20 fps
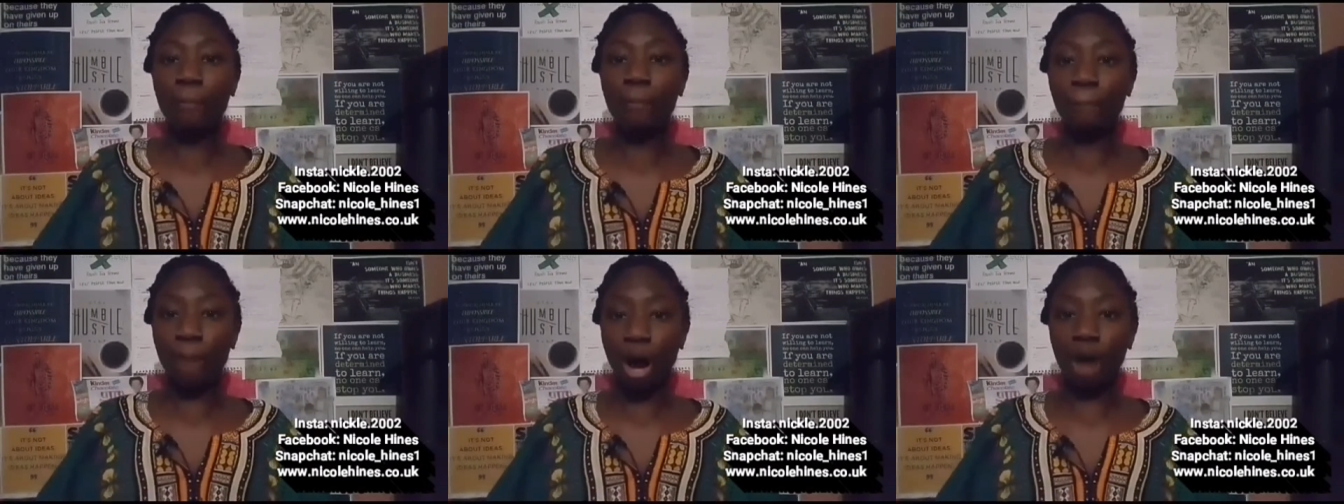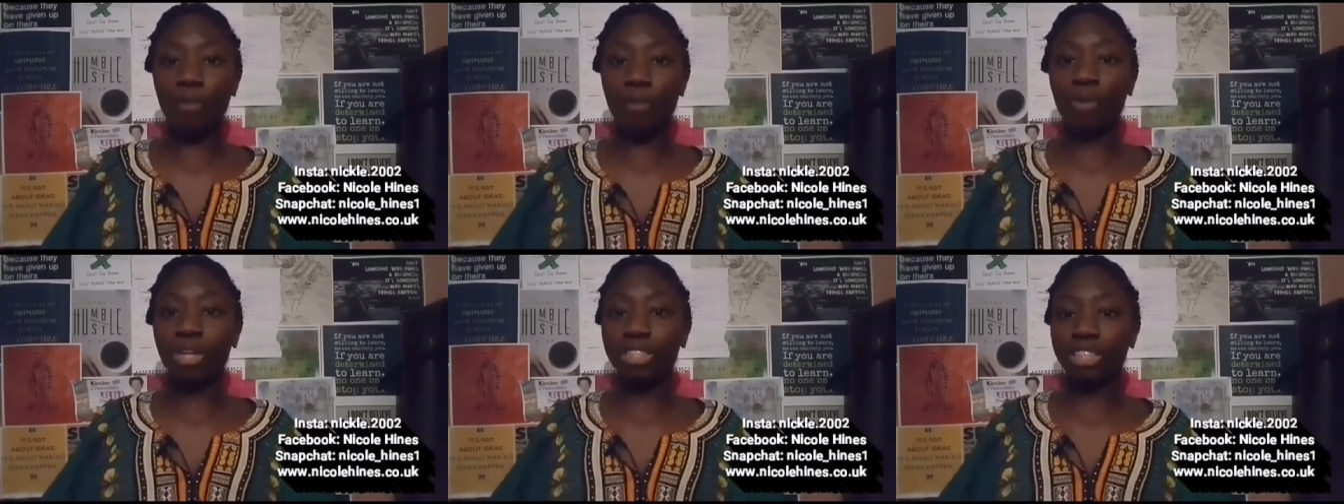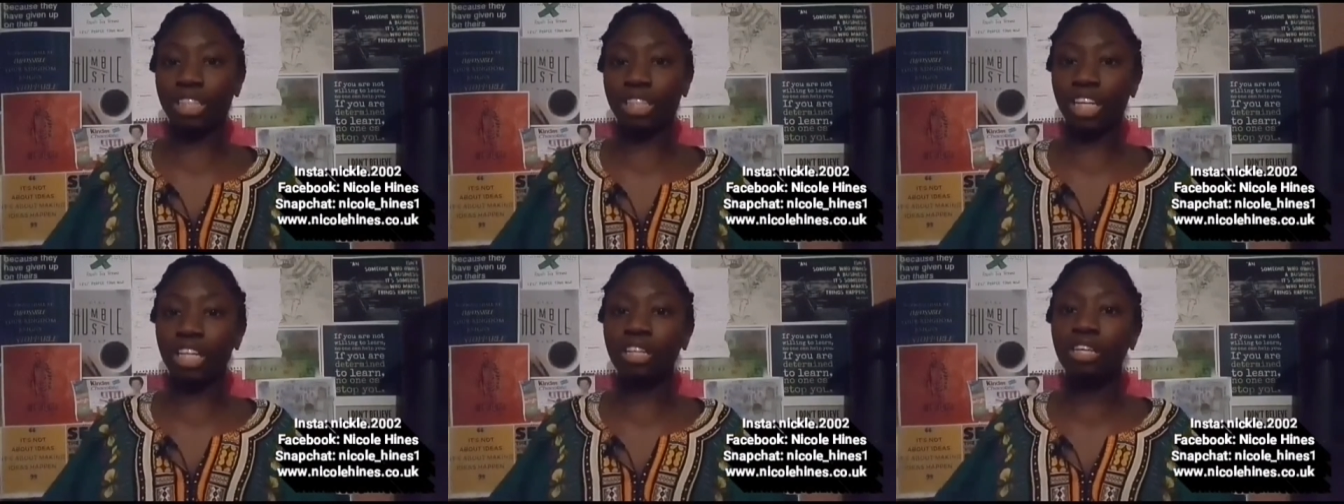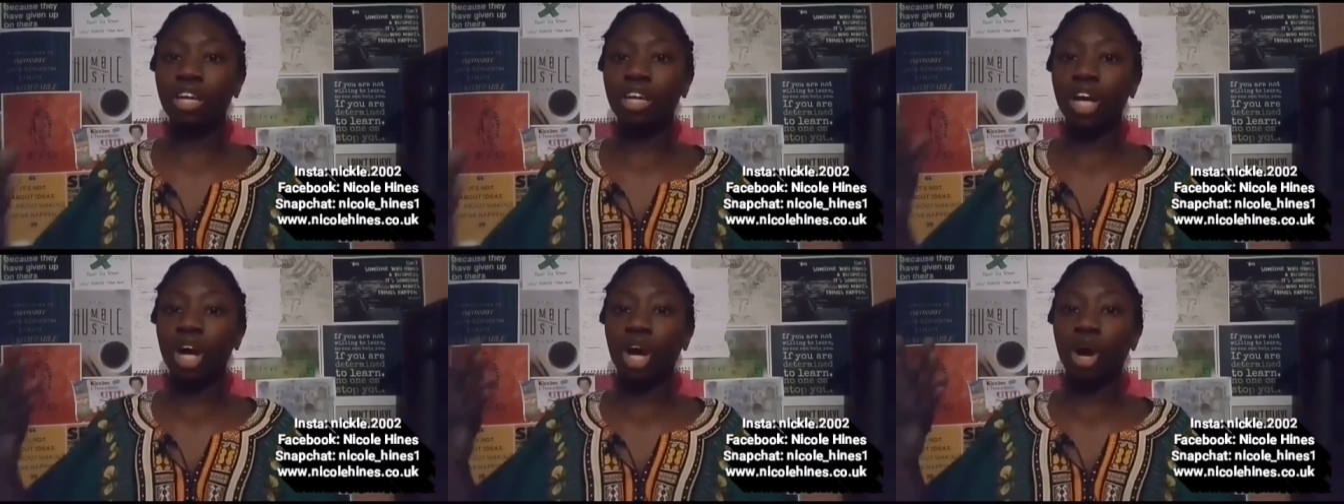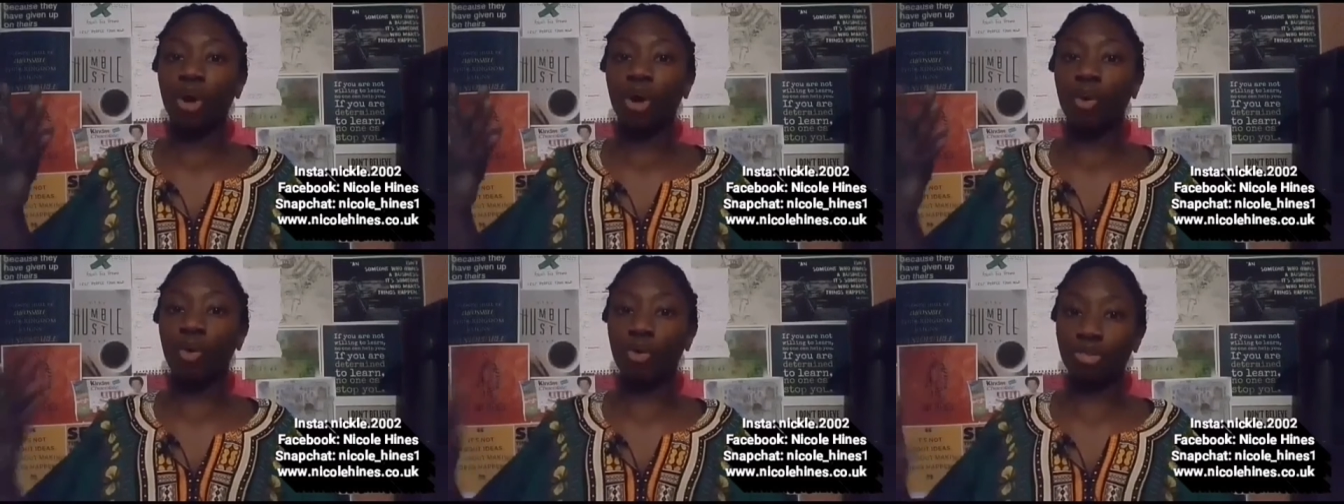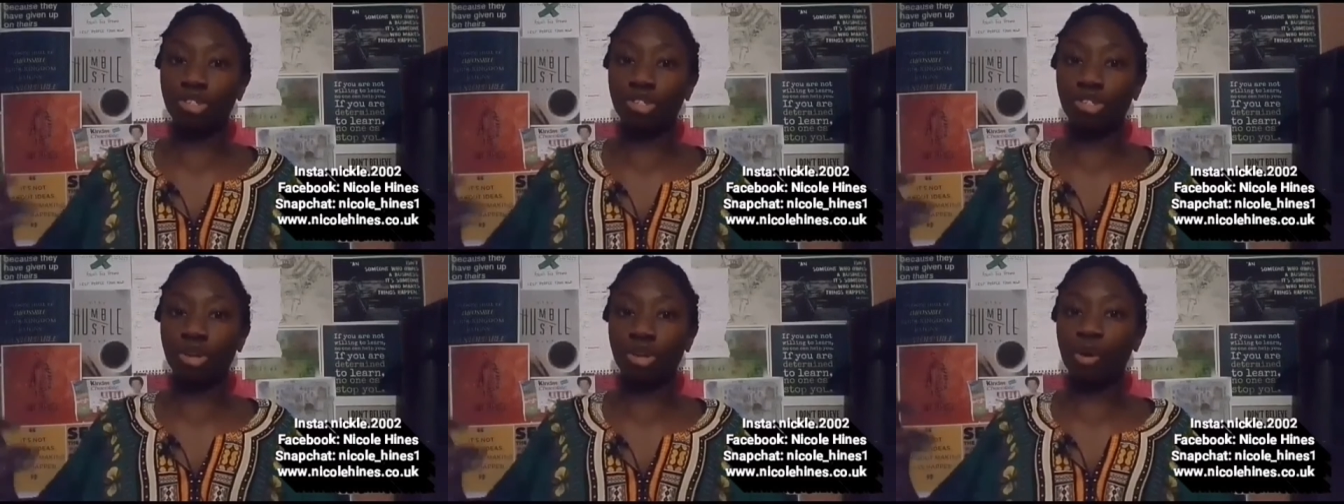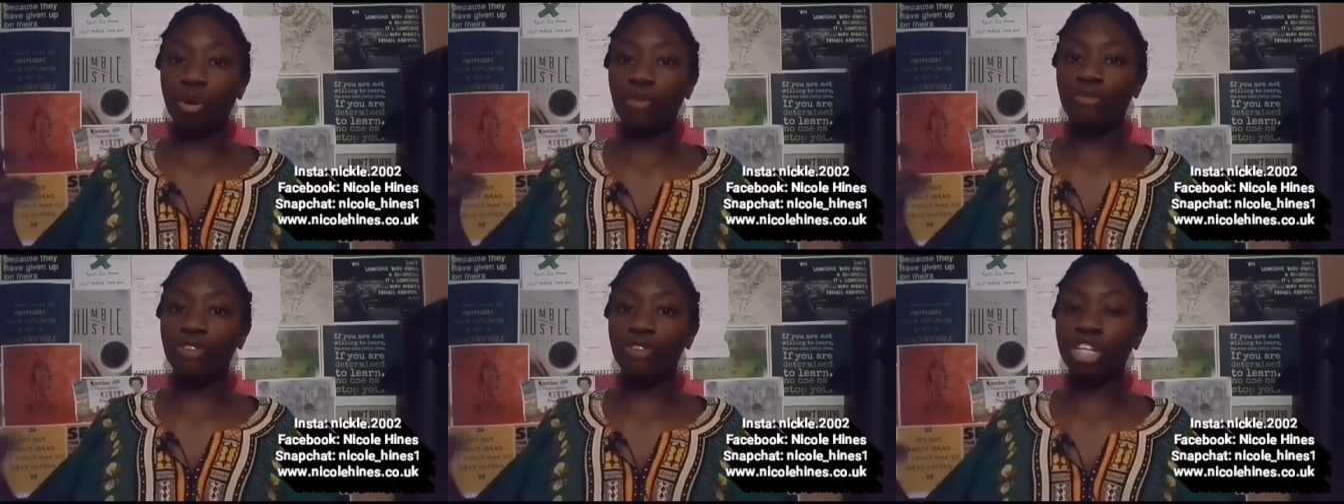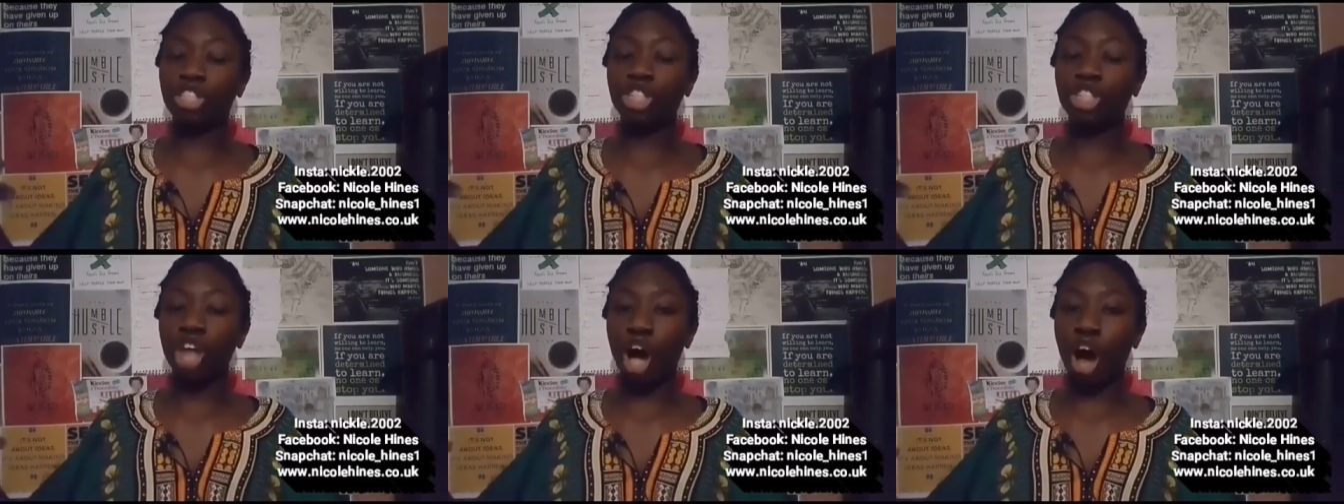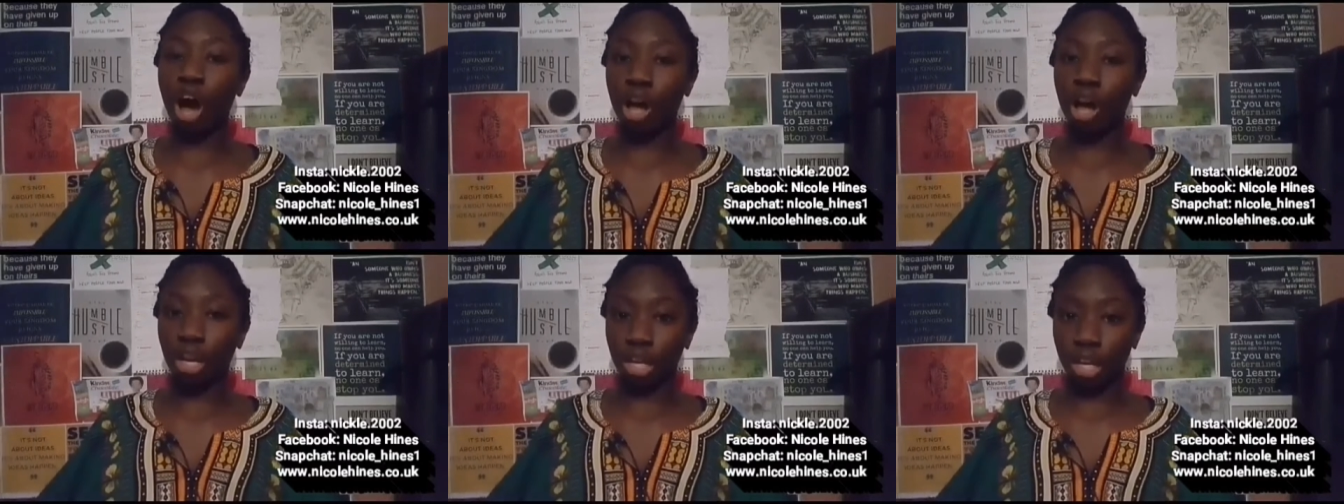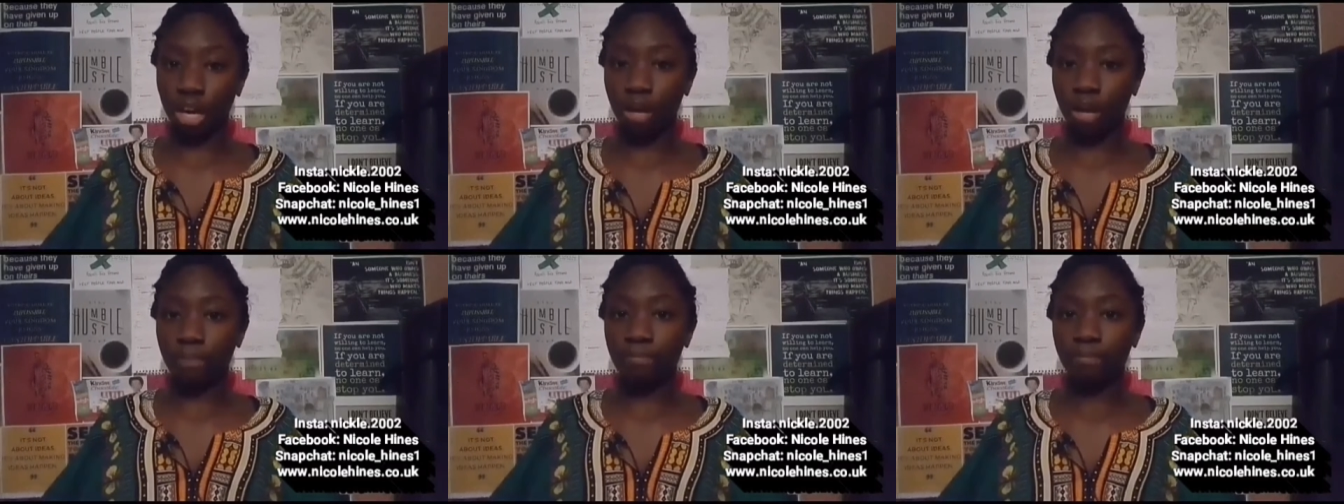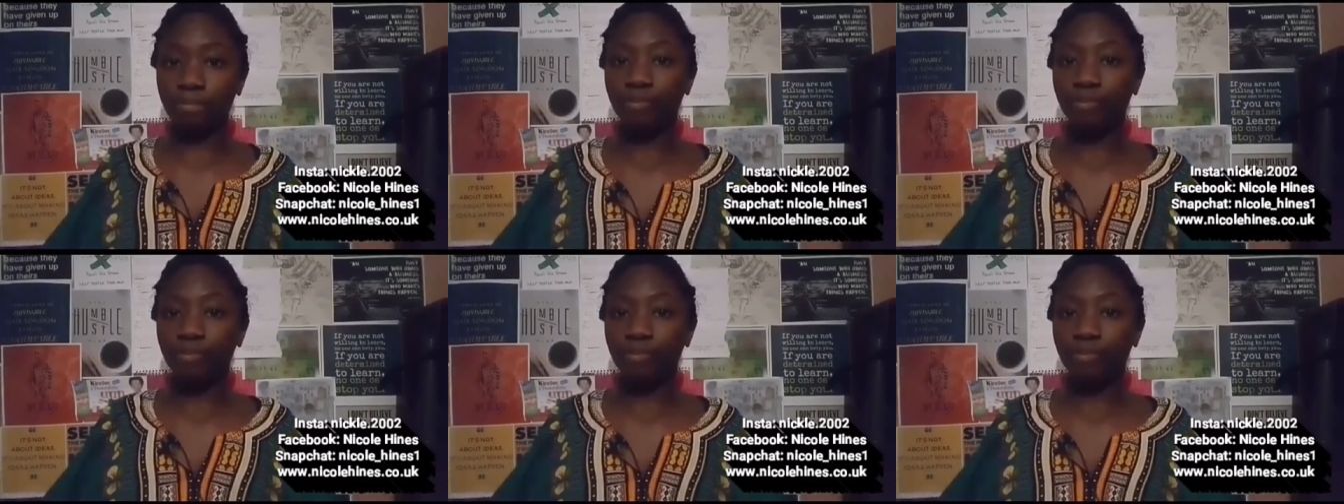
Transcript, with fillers: but we did also finish earlier